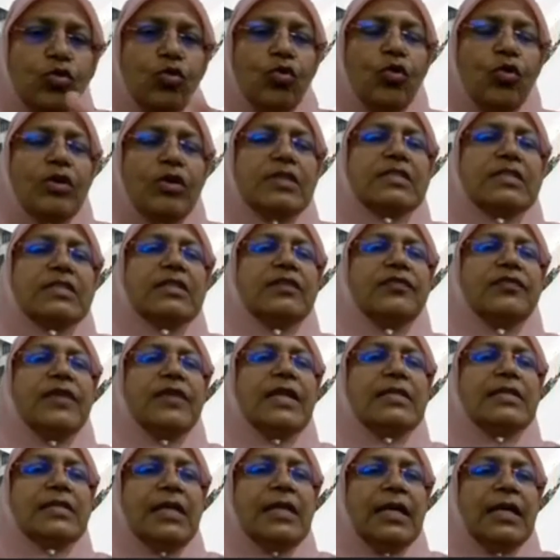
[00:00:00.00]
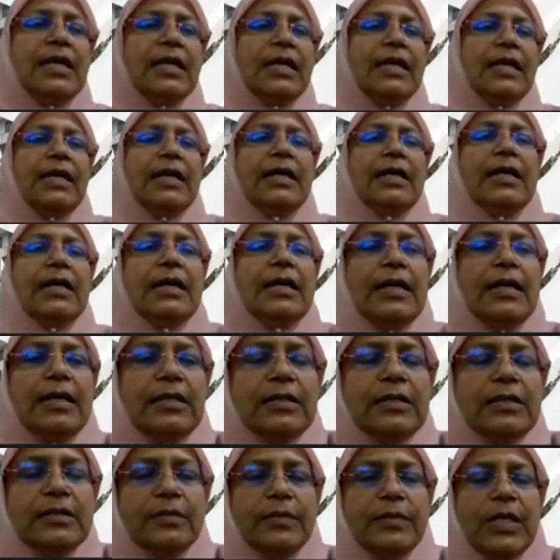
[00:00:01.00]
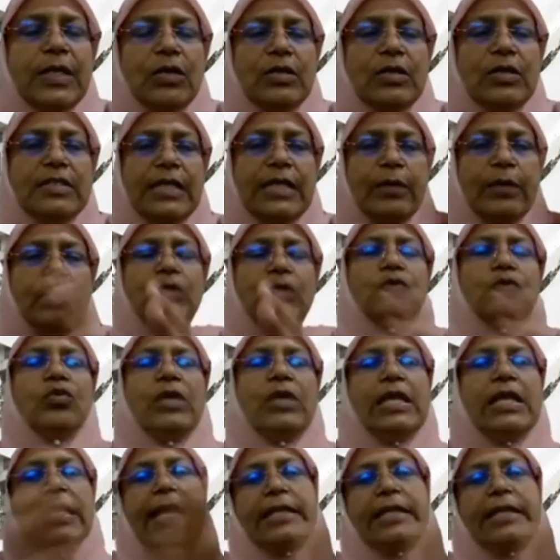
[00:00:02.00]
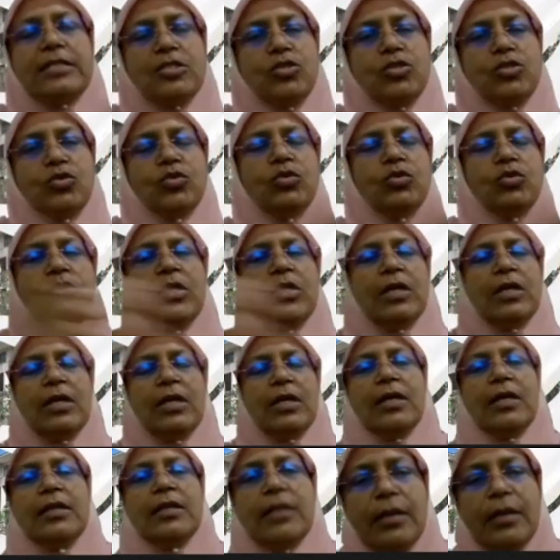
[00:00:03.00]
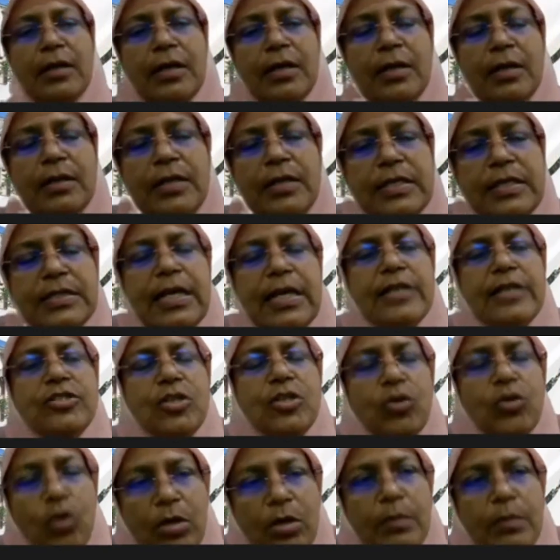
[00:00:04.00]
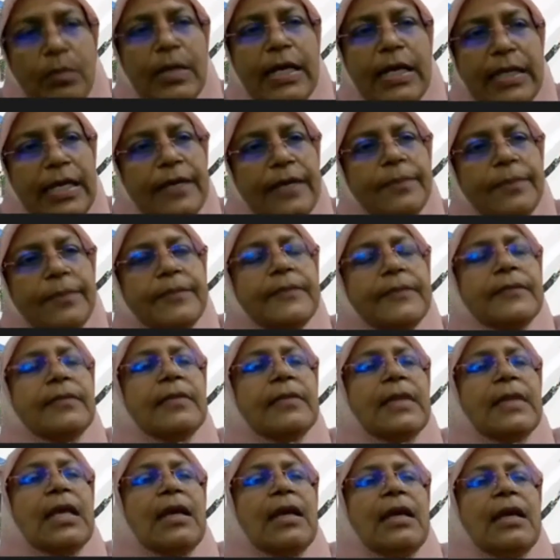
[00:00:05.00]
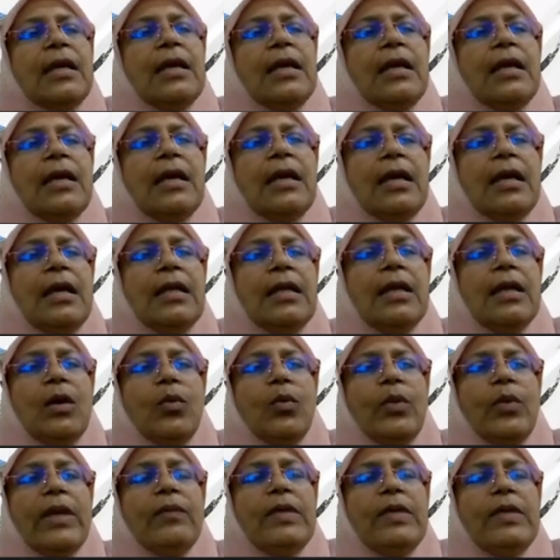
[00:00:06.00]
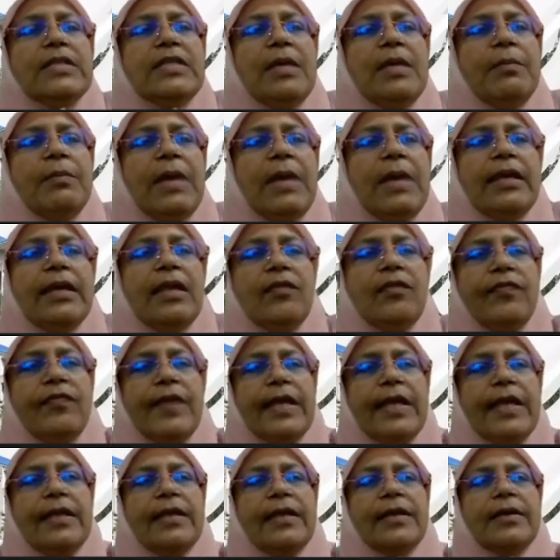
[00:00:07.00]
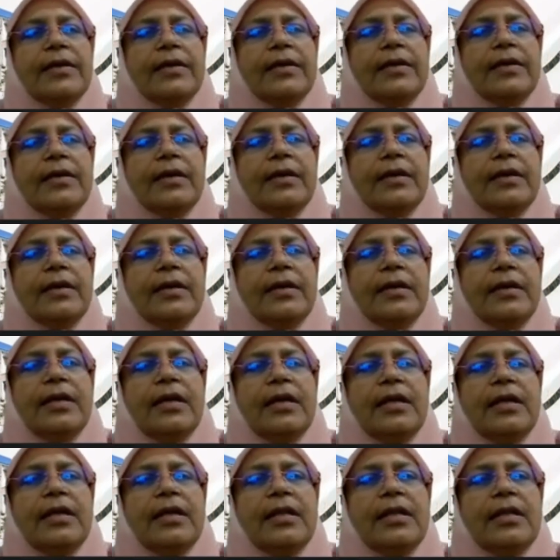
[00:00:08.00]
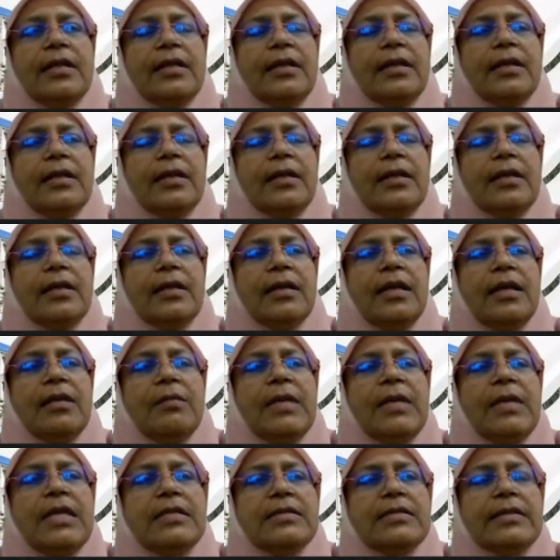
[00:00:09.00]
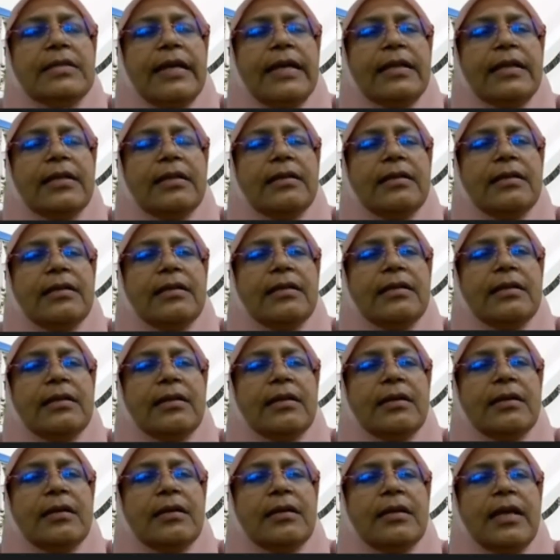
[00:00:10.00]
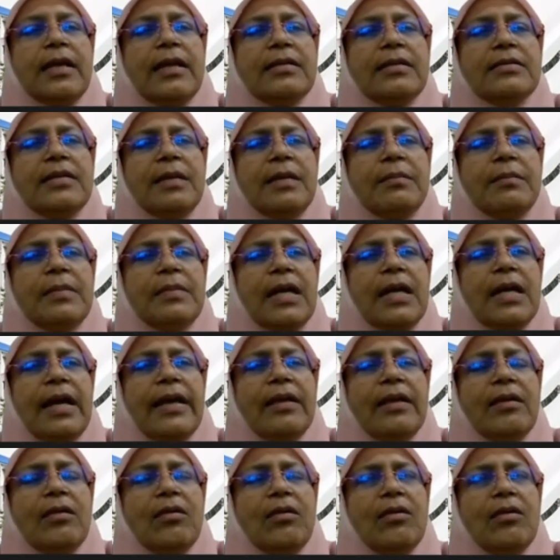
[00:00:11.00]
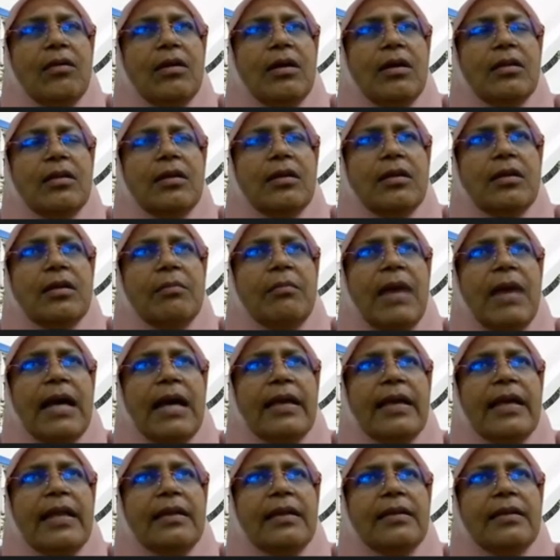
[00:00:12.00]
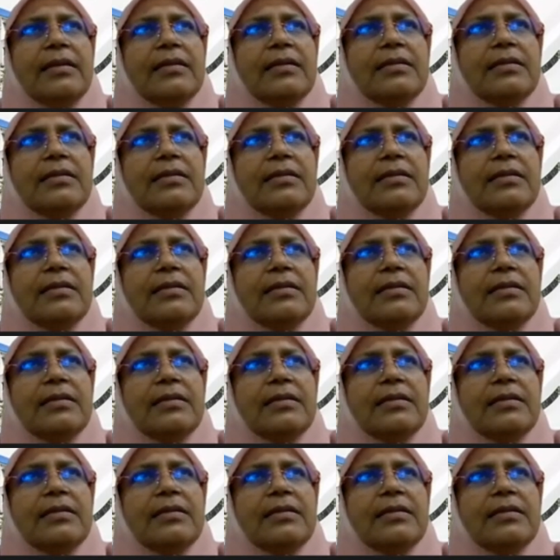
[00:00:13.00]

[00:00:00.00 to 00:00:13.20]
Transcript: go on surface because I want to relate to the discussion on market. Now, when we say market failure, it means that there's some kind, the market,